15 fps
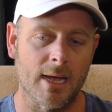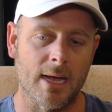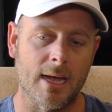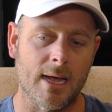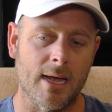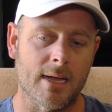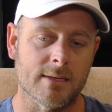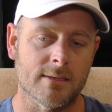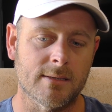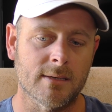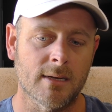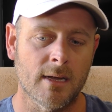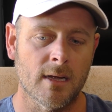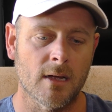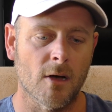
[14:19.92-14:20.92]
And
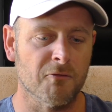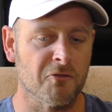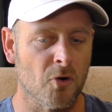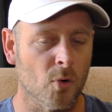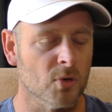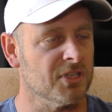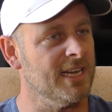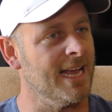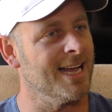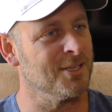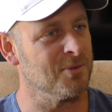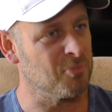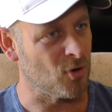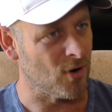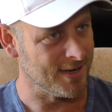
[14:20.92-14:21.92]
of course he
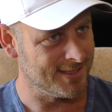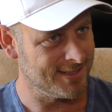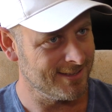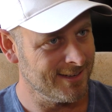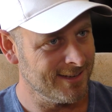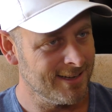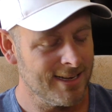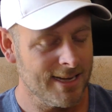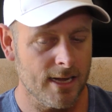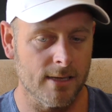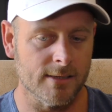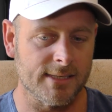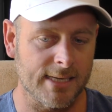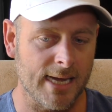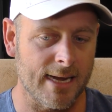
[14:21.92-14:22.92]
has a price.
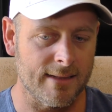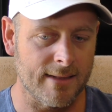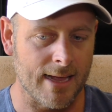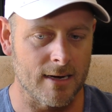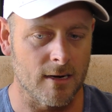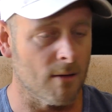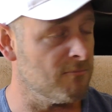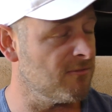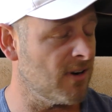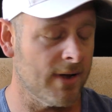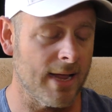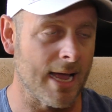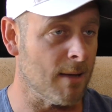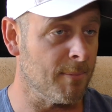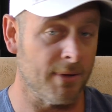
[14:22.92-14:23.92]
In saying that, I'm
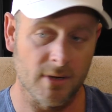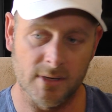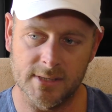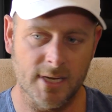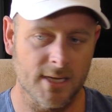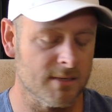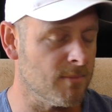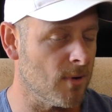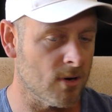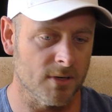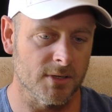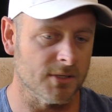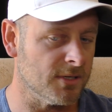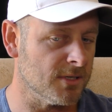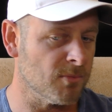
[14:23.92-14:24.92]
very happy, and I said to
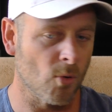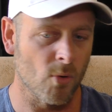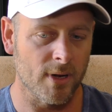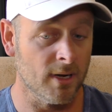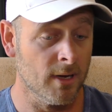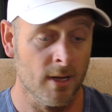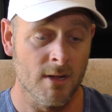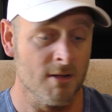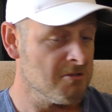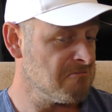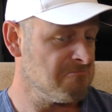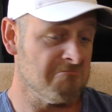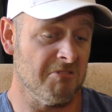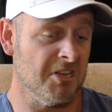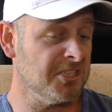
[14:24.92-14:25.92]
Marcus this morning,
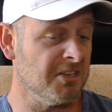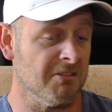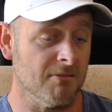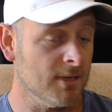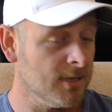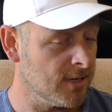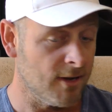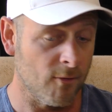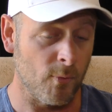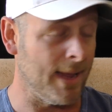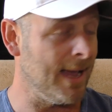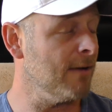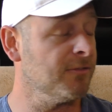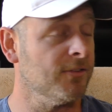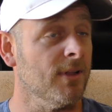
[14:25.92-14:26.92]
listen, if we
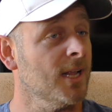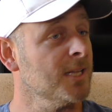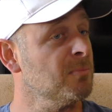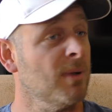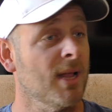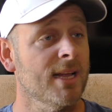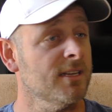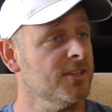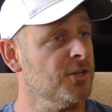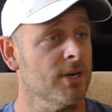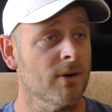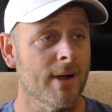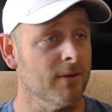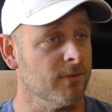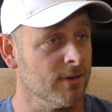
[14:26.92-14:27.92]
have to, let's play this
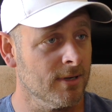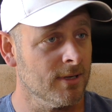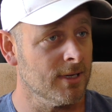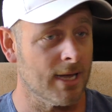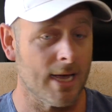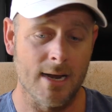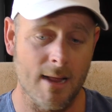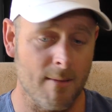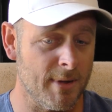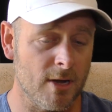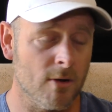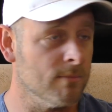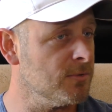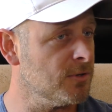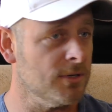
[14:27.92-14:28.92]
year out and let me
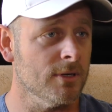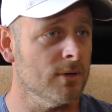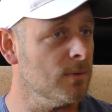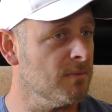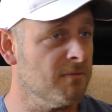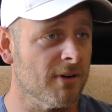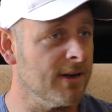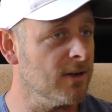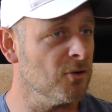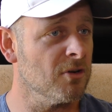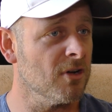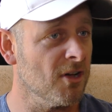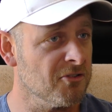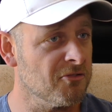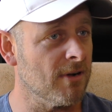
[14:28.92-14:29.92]
come to you with a very good
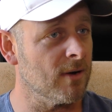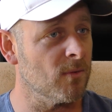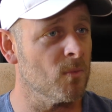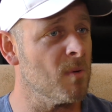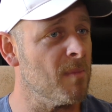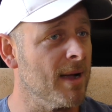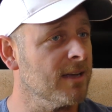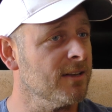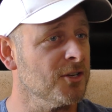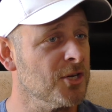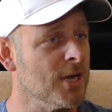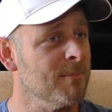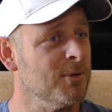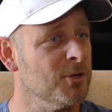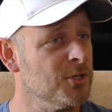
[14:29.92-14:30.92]
contract when we're back in the
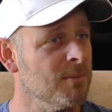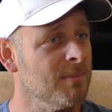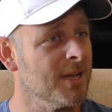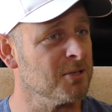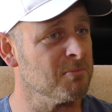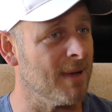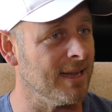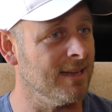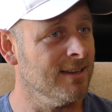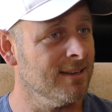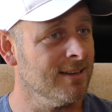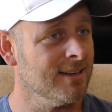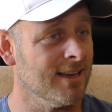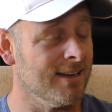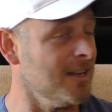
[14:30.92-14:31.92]
championship next May.
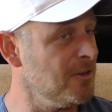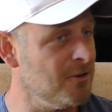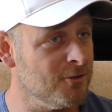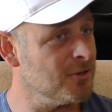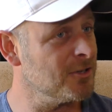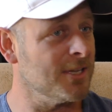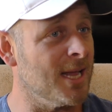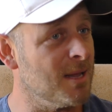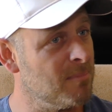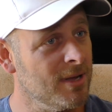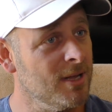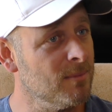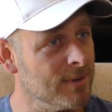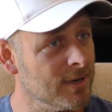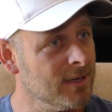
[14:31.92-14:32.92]
And then you just stay at
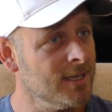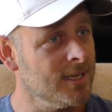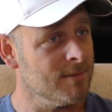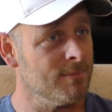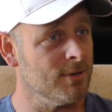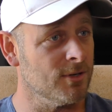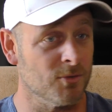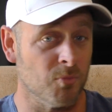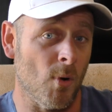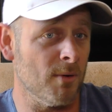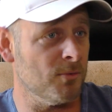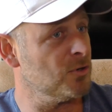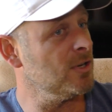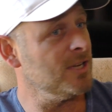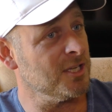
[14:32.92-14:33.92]
Peterborough, because why
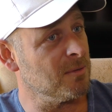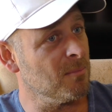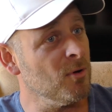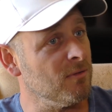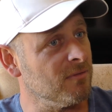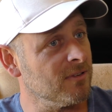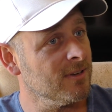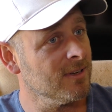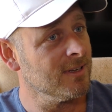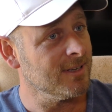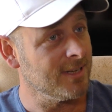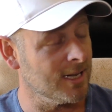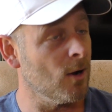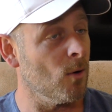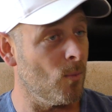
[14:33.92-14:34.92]
would you need to move?
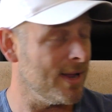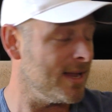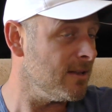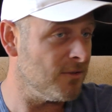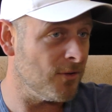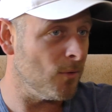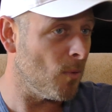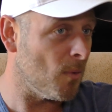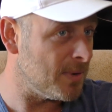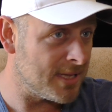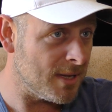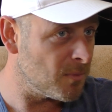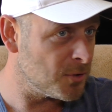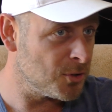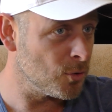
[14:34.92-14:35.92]
You know, we can do what we
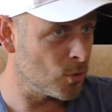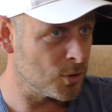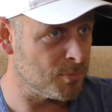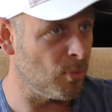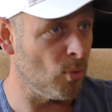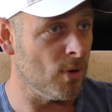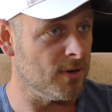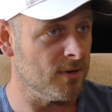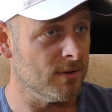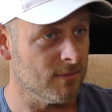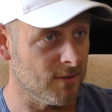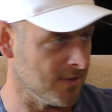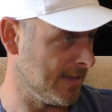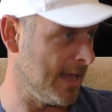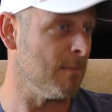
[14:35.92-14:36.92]
did with George Boyd,
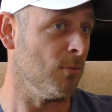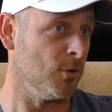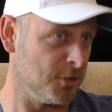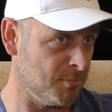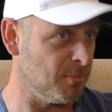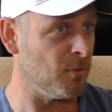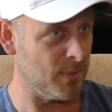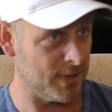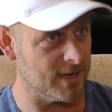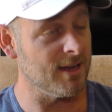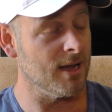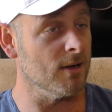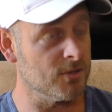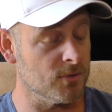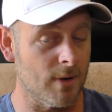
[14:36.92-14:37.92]
not that much, but we can
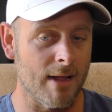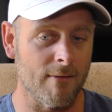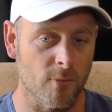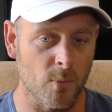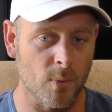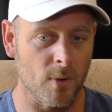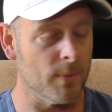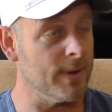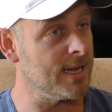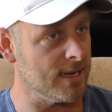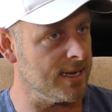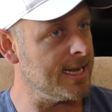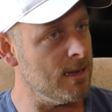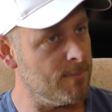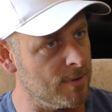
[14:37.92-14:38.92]
go to a level where we
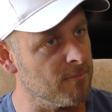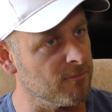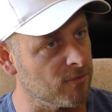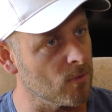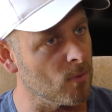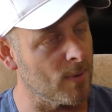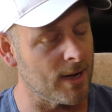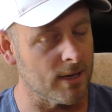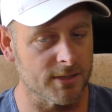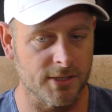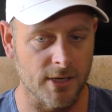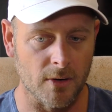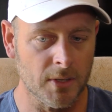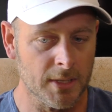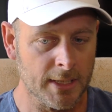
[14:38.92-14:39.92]
can keep him for a while.
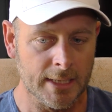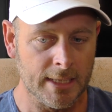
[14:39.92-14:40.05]
So